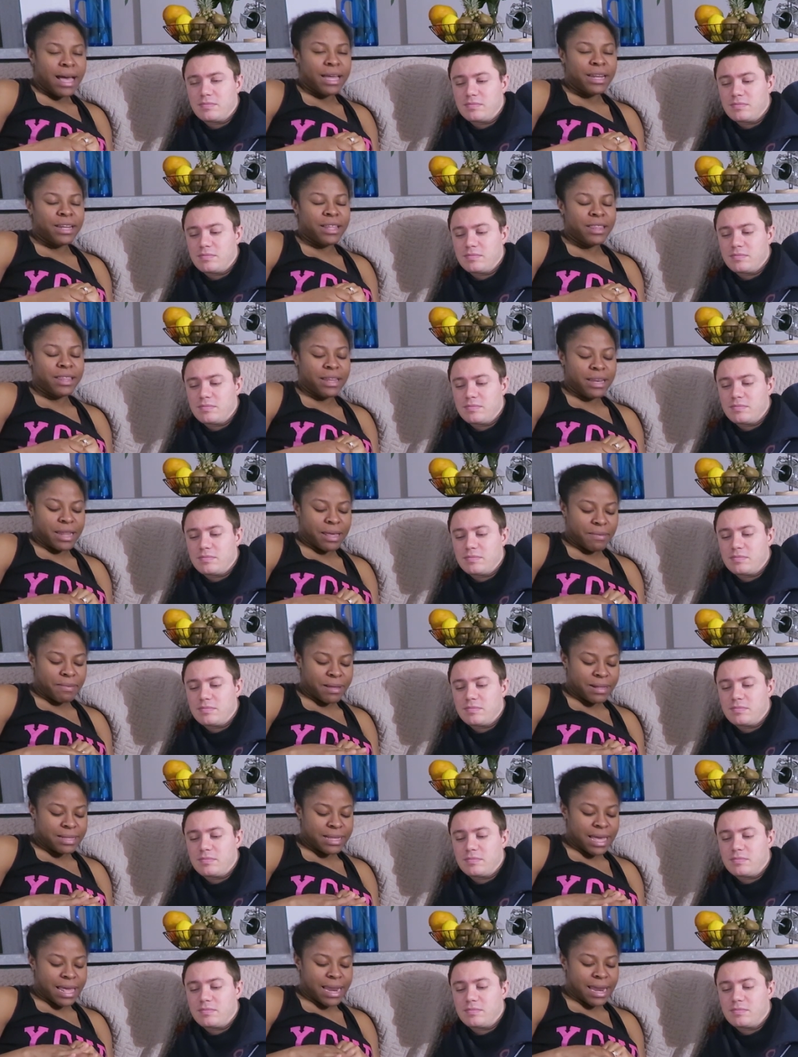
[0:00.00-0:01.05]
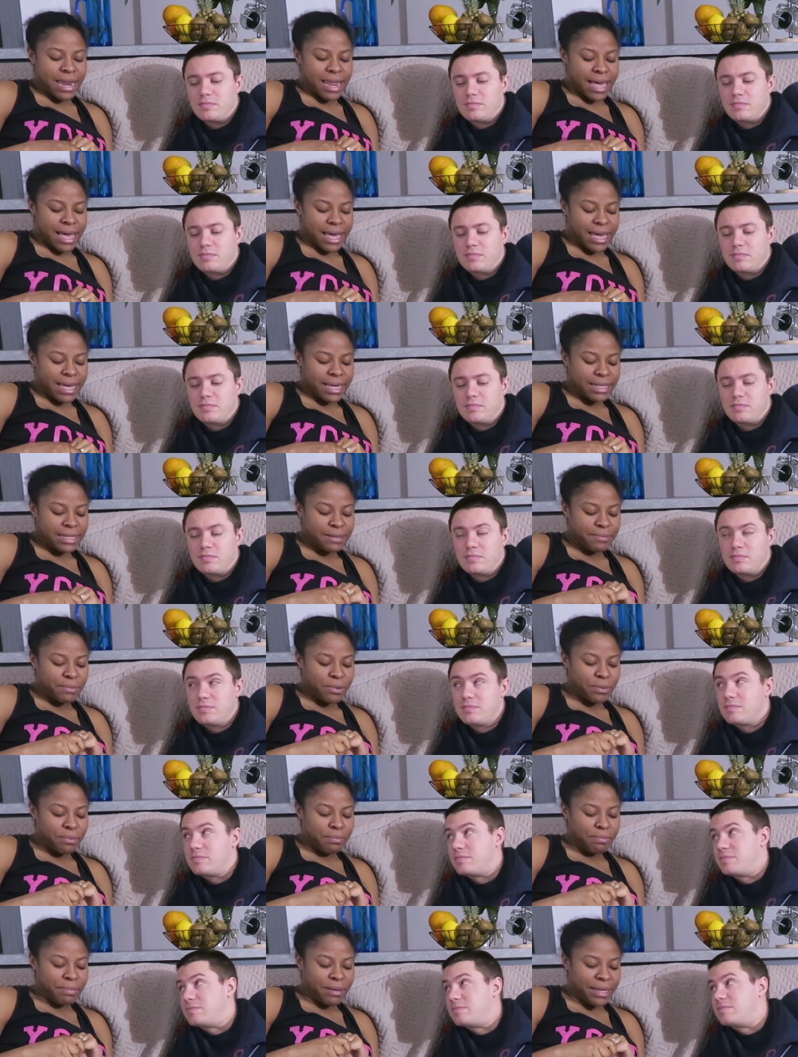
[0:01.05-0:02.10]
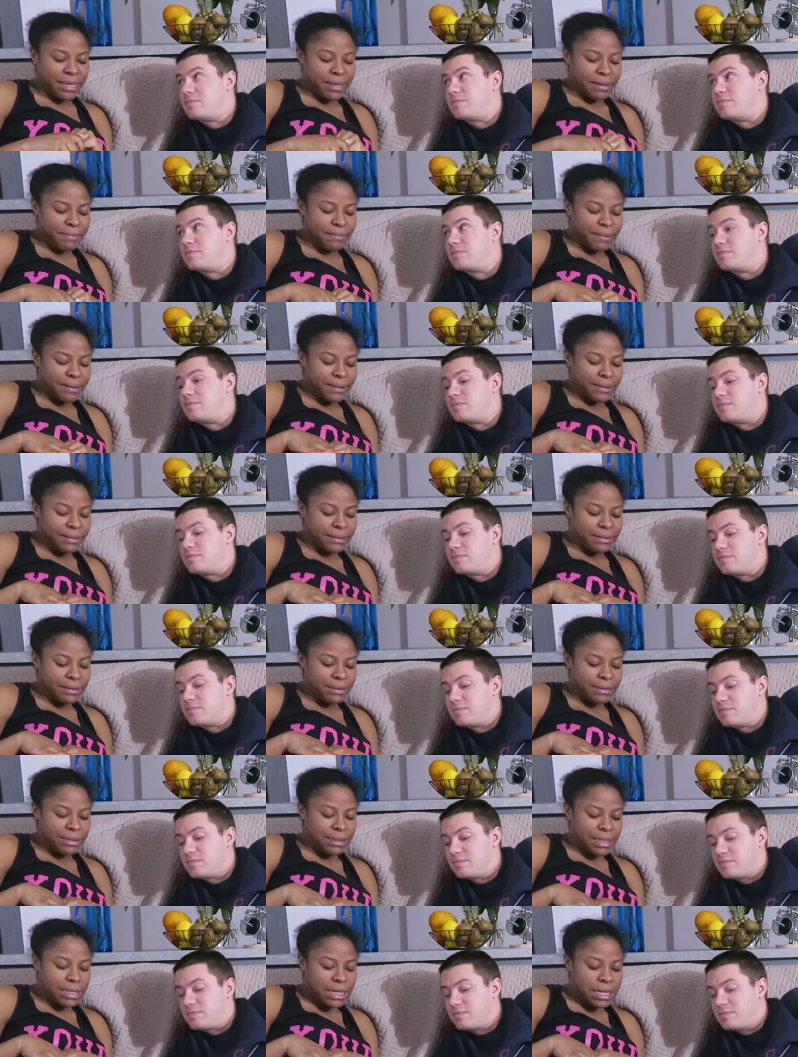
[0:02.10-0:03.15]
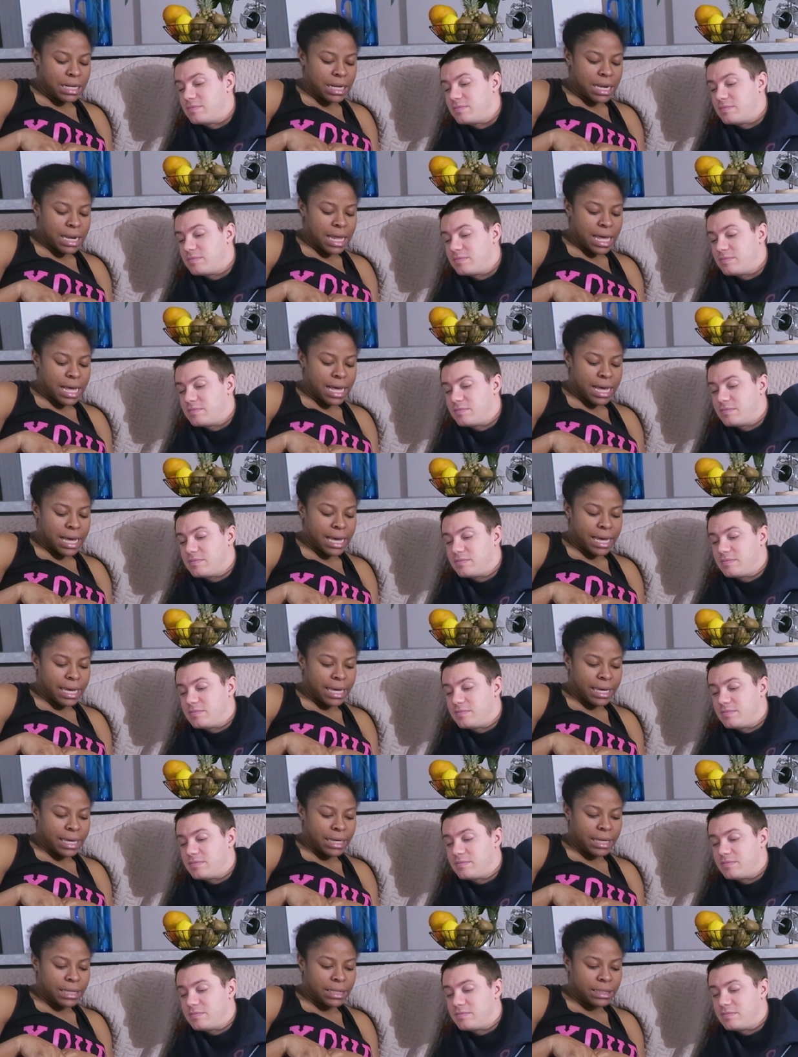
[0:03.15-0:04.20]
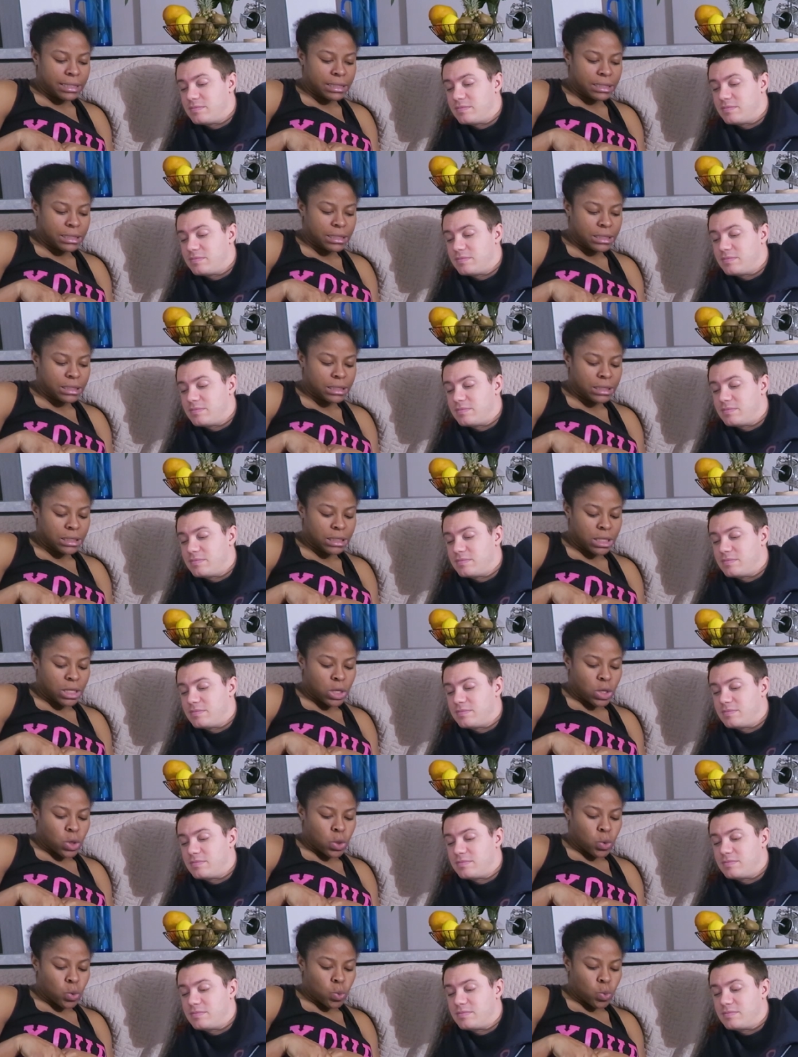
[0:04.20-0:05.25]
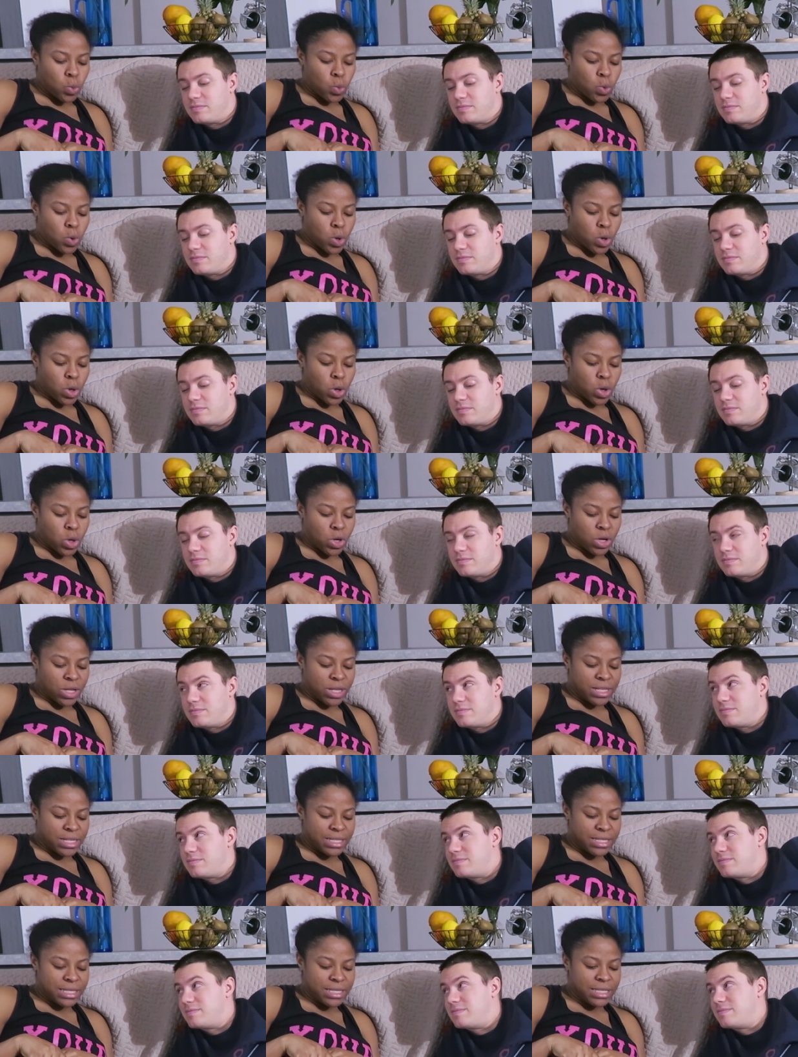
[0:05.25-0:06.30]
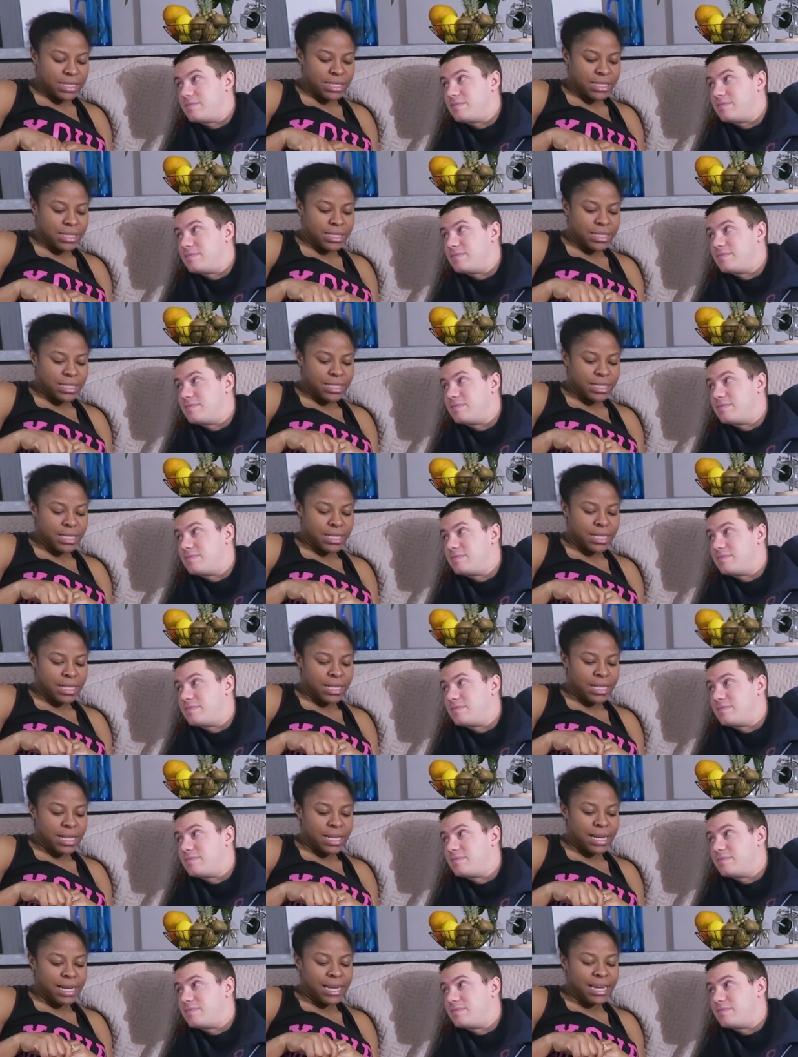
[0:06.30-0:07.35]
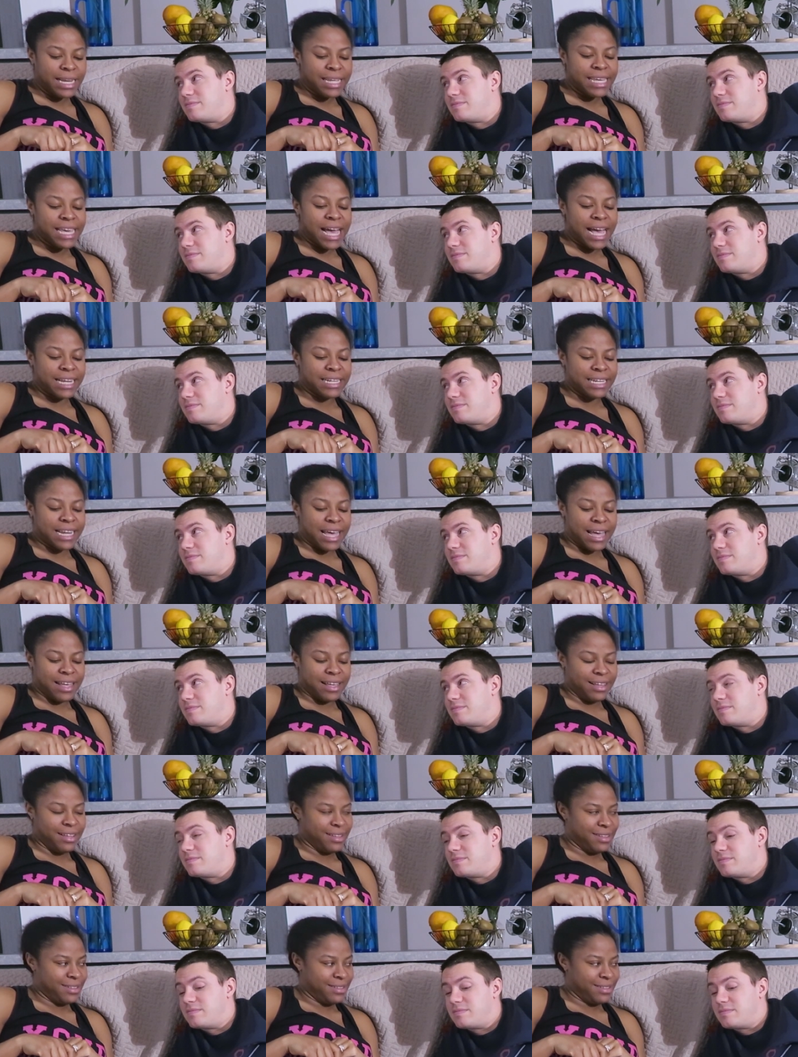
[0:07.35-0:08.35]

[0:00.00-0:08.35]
Speaker 1: another name that I liked, but babe didn't like, was Liana.